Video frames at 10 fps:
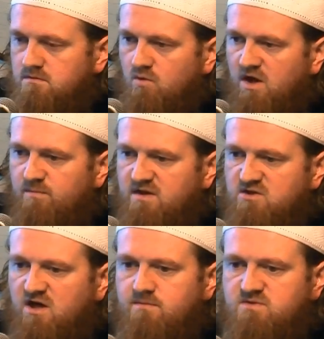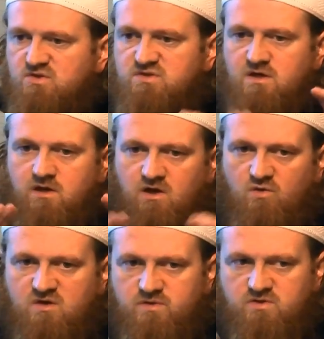or how many times do you say Allahu
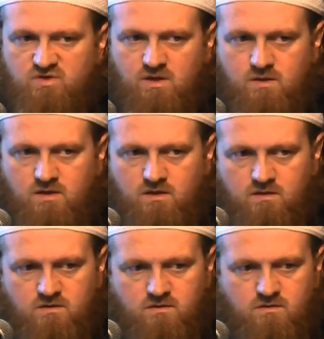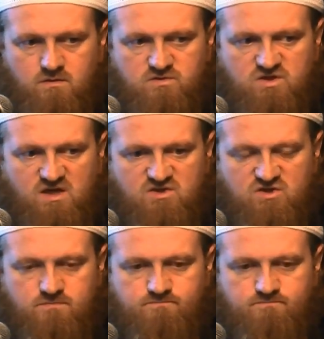Akbar during the janazah?